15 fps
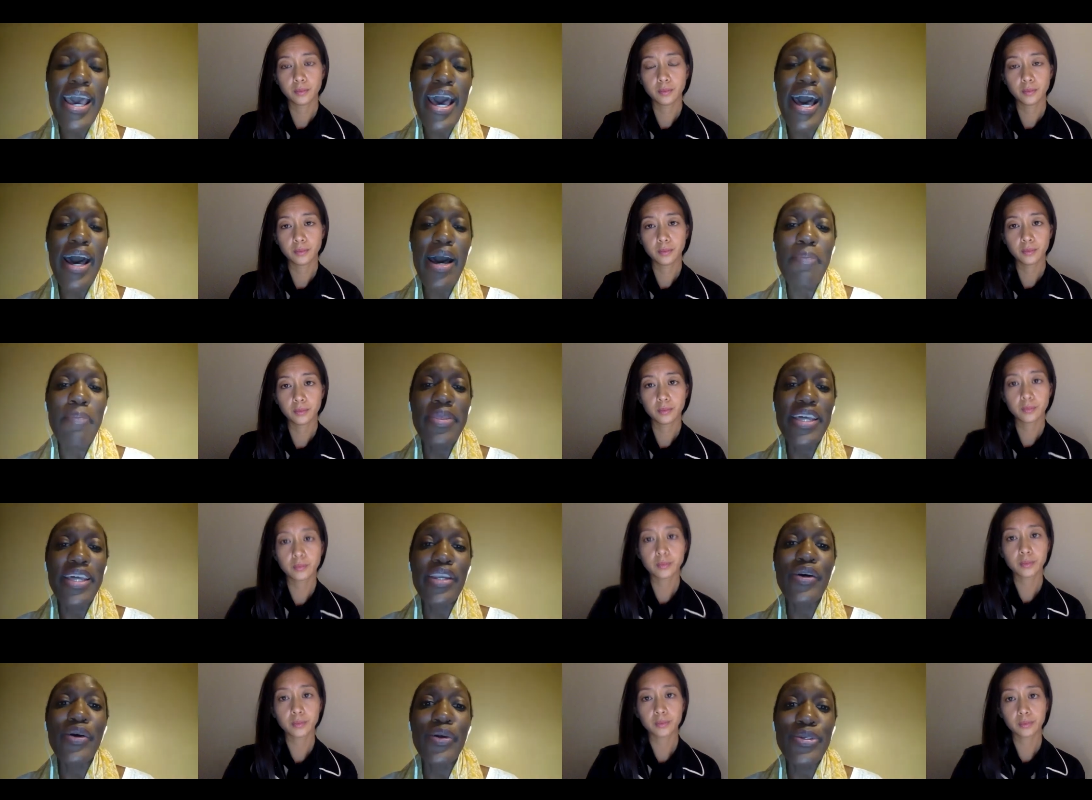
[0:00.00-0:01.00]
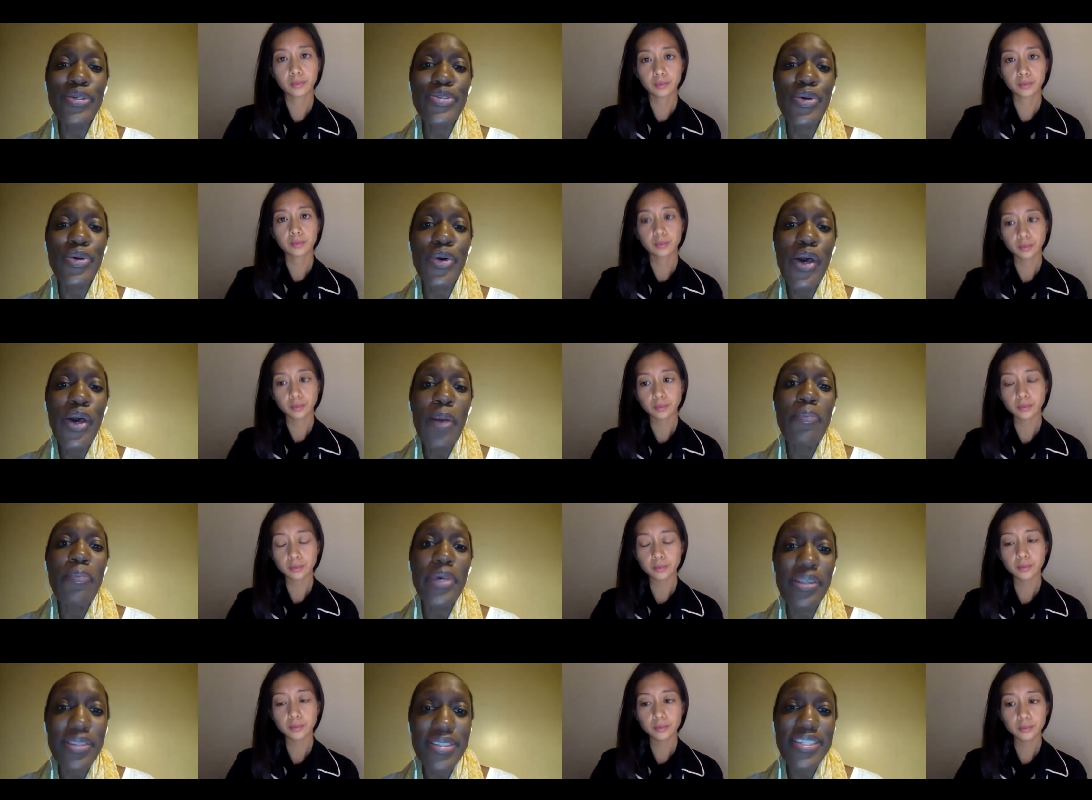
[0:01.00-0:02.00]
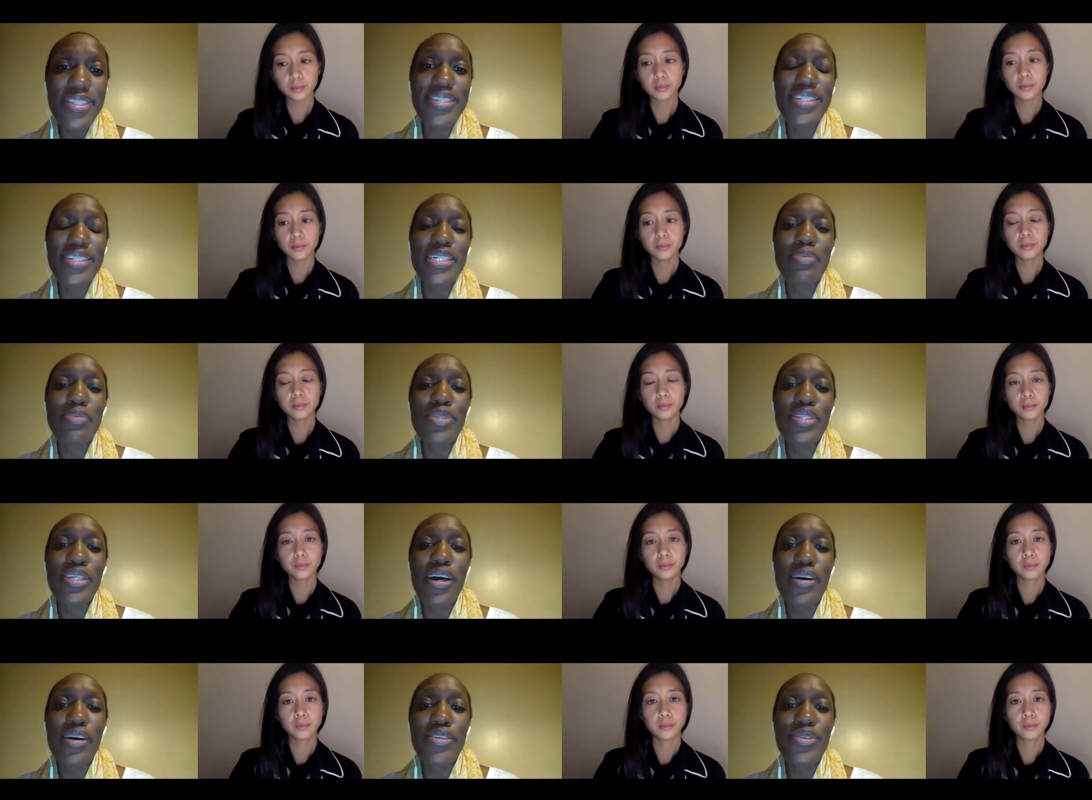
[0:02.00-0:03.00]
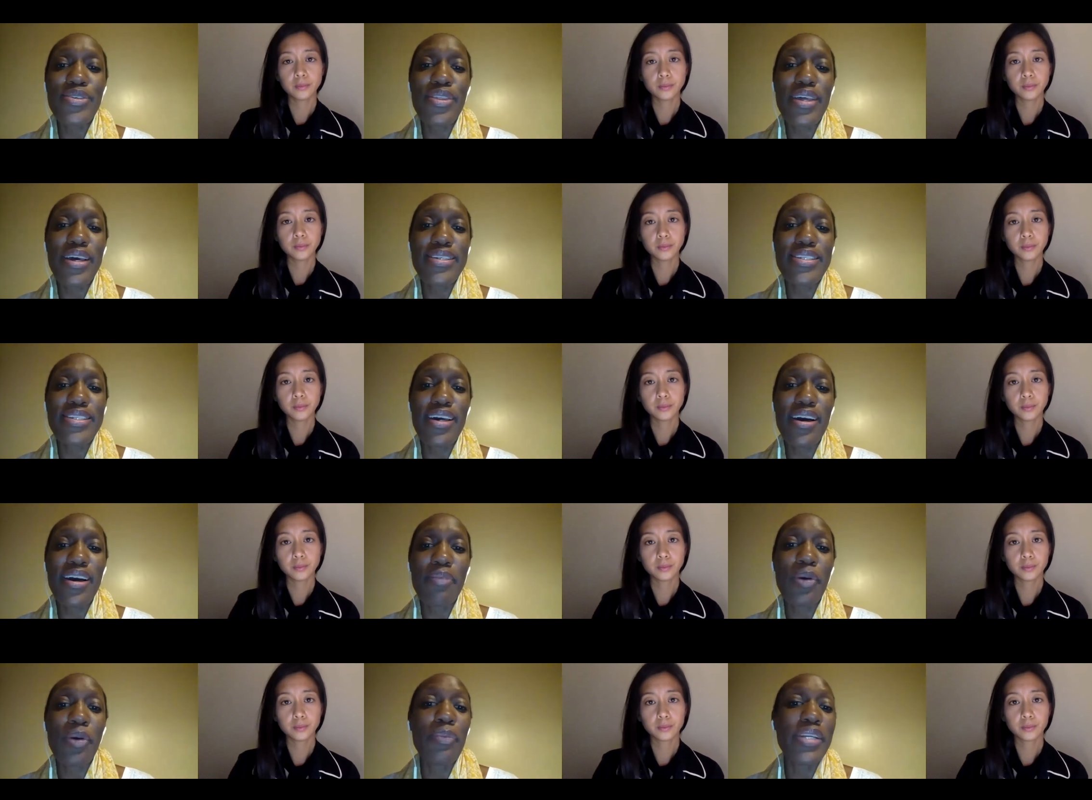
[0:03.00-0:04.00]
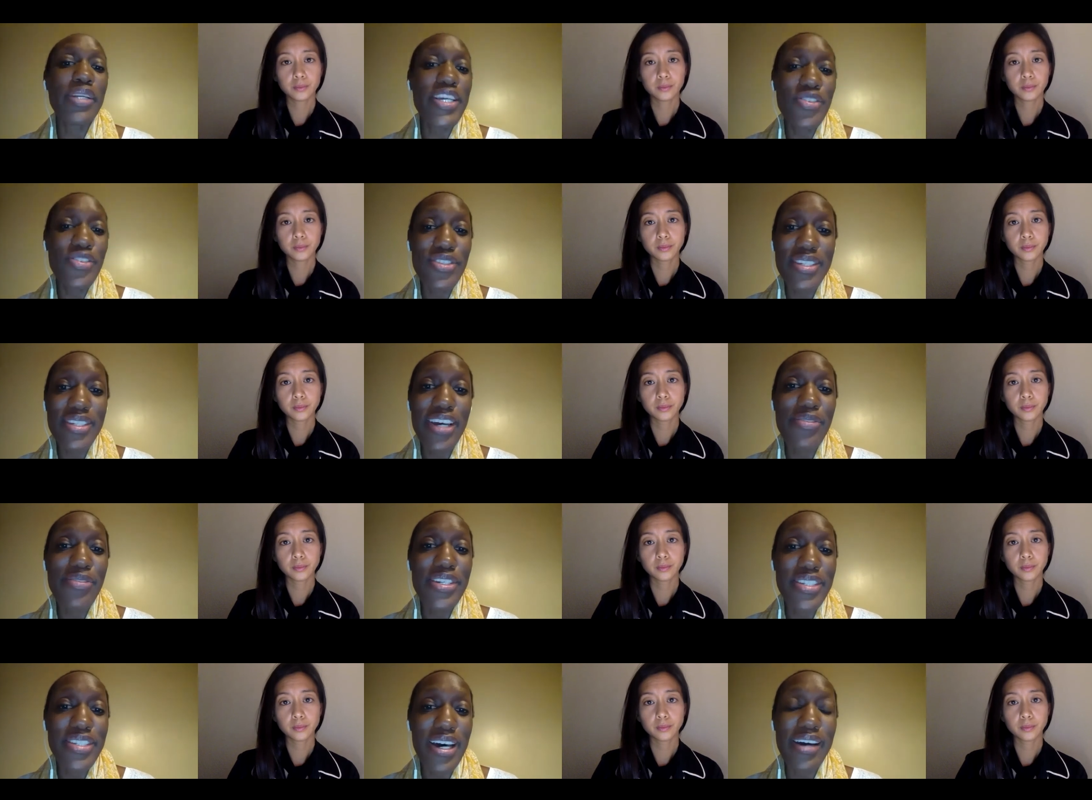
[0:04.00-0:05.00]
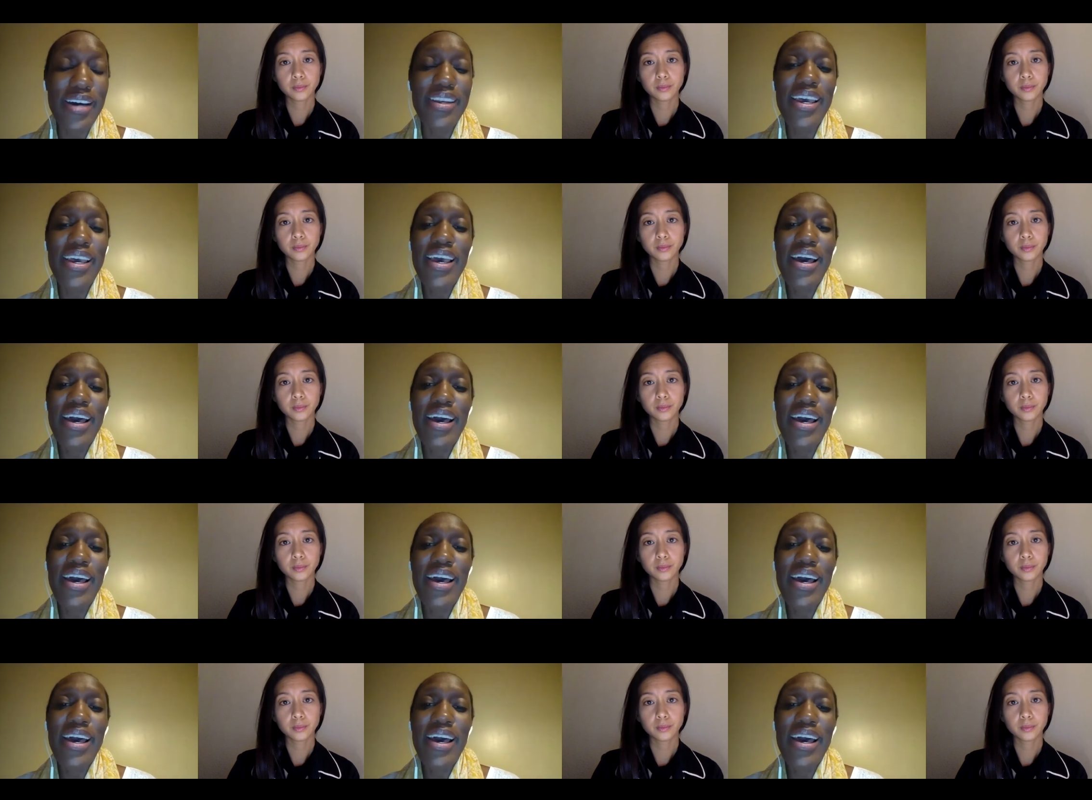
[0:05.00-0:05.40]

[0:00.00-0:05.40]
Speaker 1: uh, but then also build systems uh, so that uh, populations can return,